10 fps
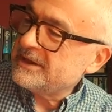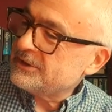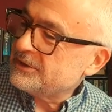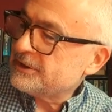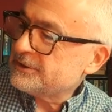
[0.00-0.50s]

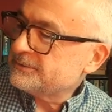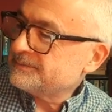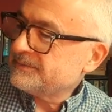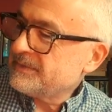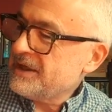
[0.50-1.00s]
you go.
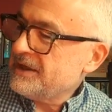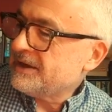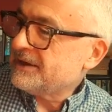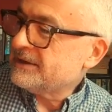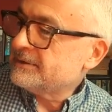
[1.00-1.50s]

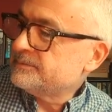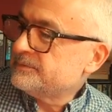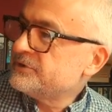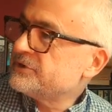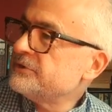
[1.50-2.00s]

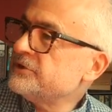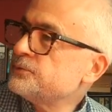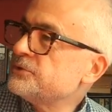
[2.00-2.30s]
Um, so this